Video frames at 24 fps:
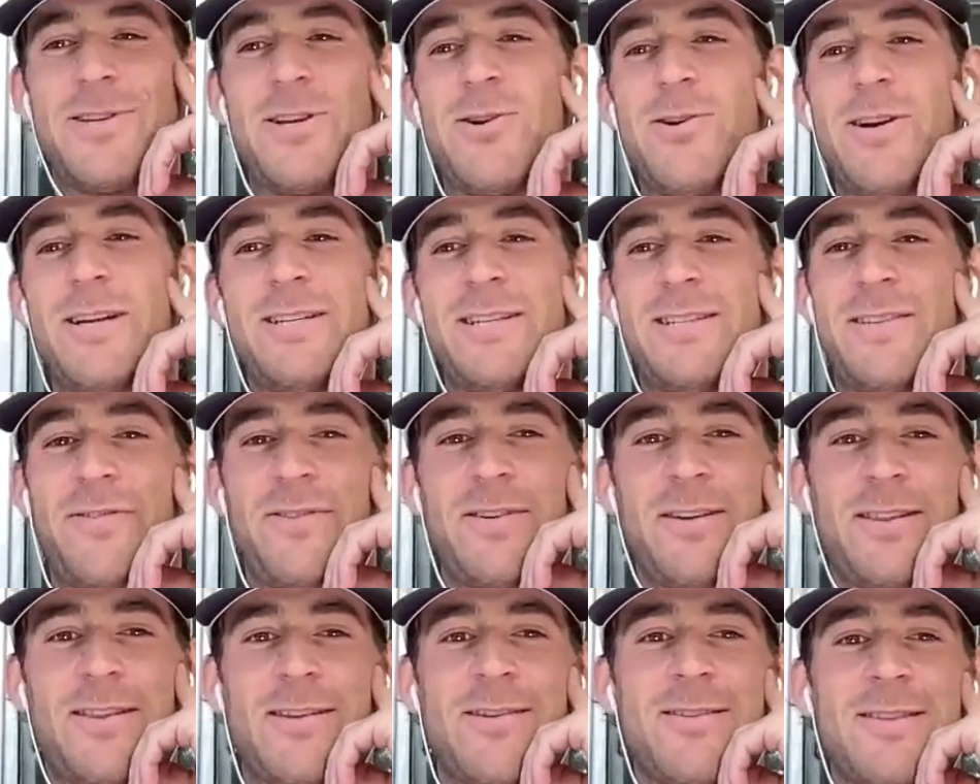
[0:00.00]
know. I just
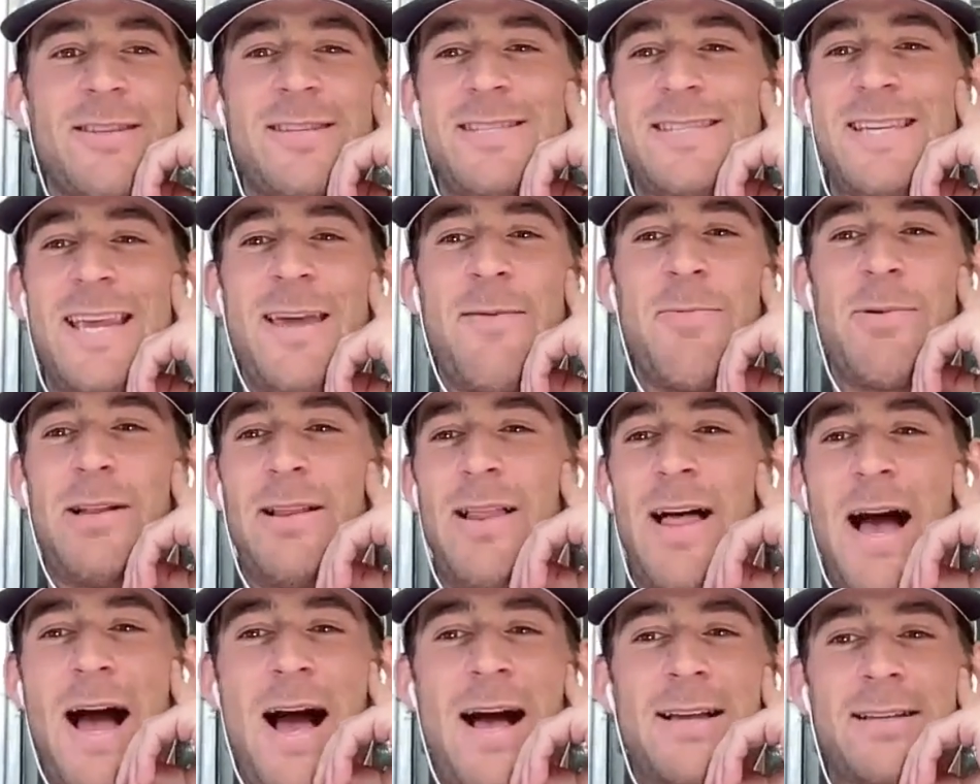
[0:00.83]
feel like they're in the same
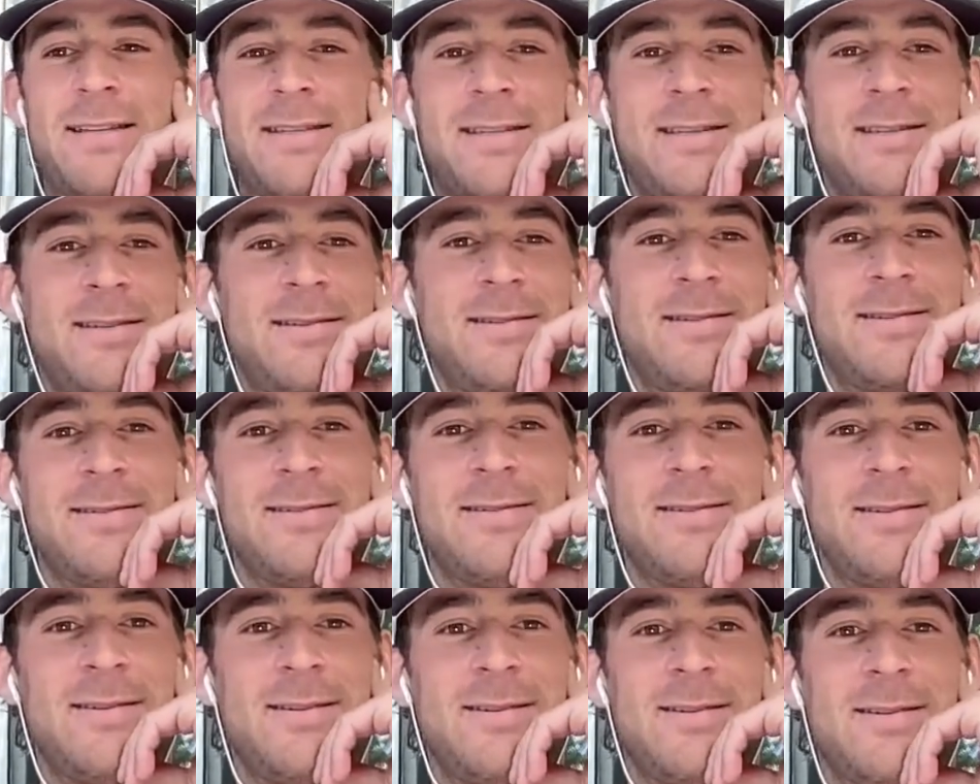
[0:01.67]
class.
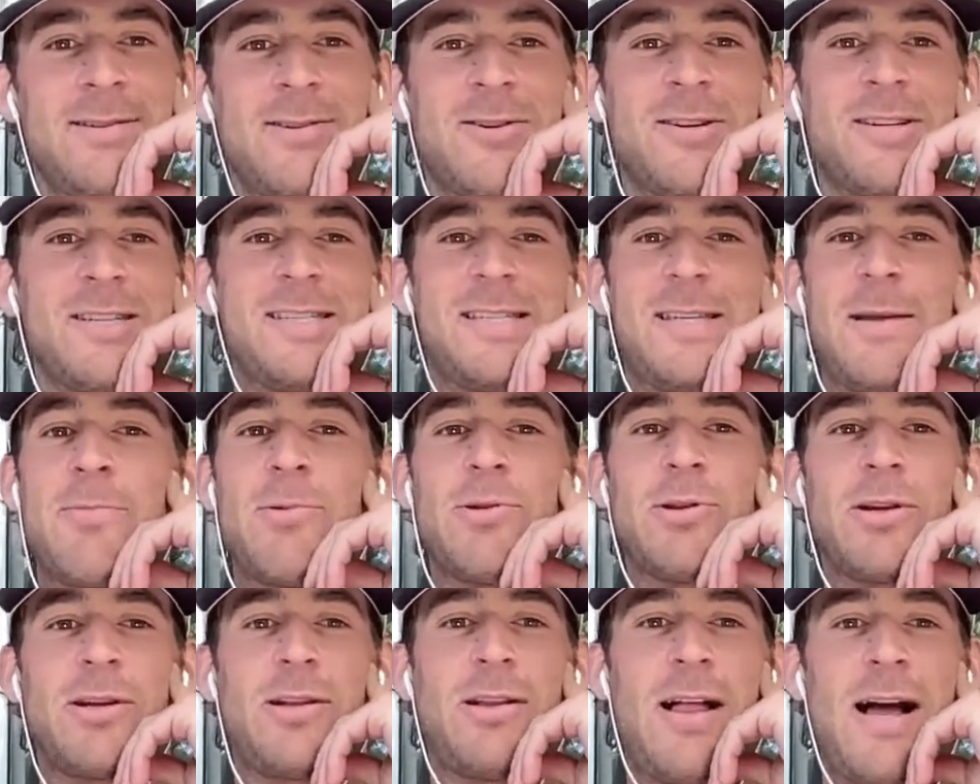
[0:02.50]
They're in a
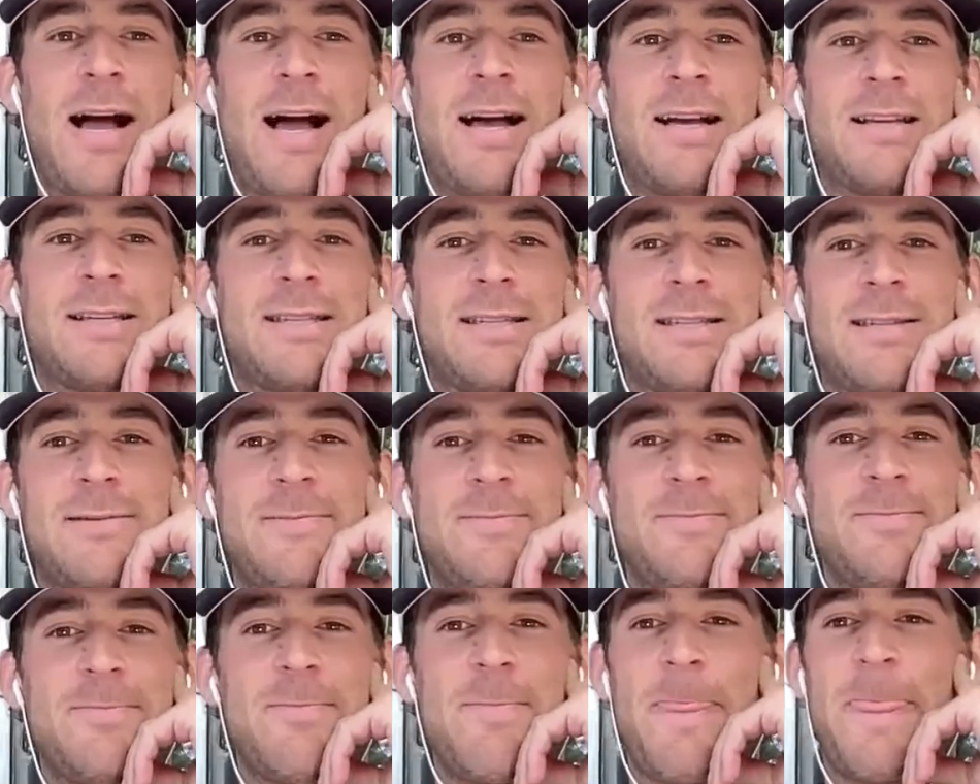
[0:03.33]
similar class
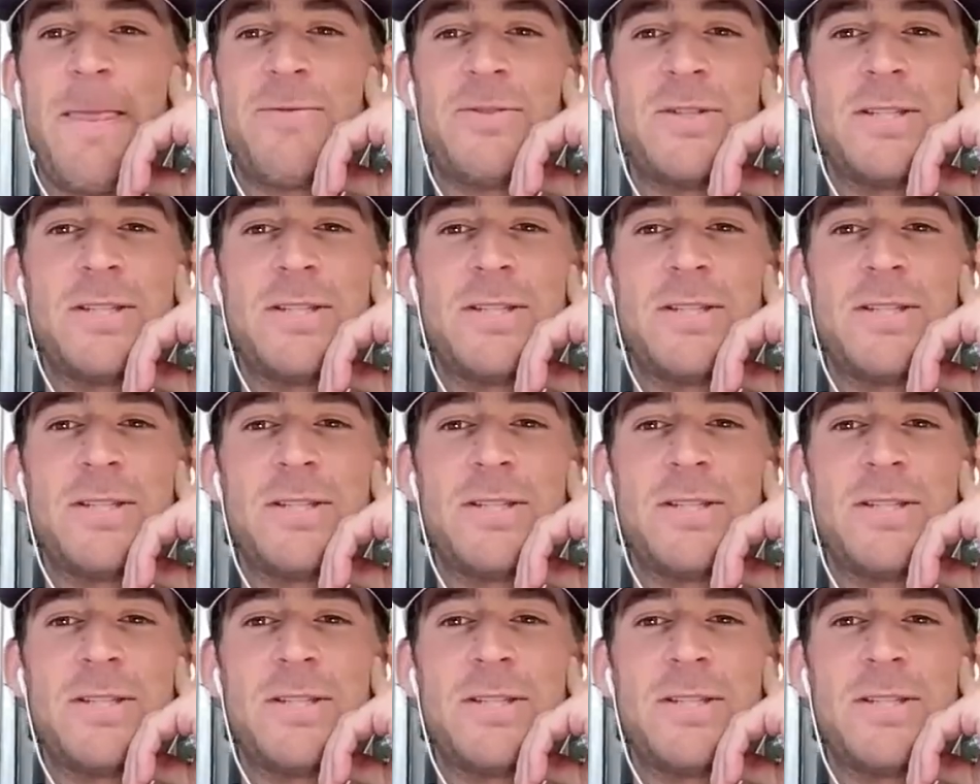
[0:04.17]
for